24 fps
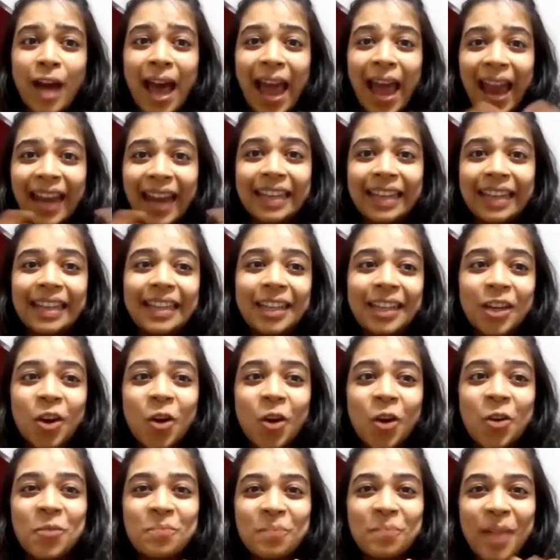handling
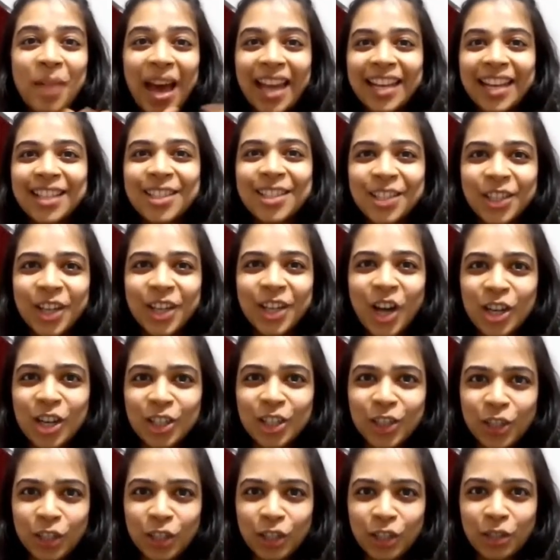or managing our
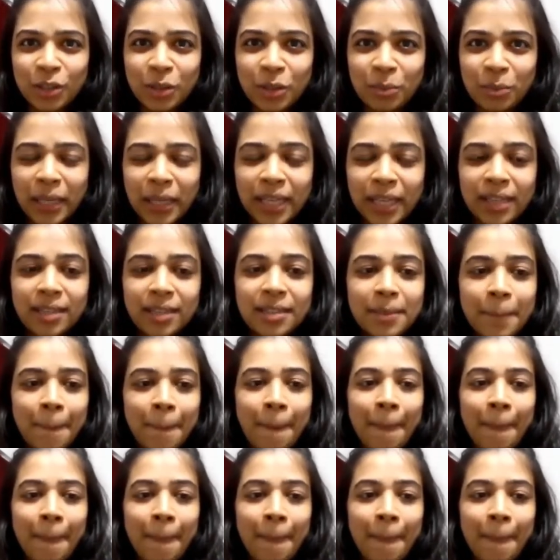children, because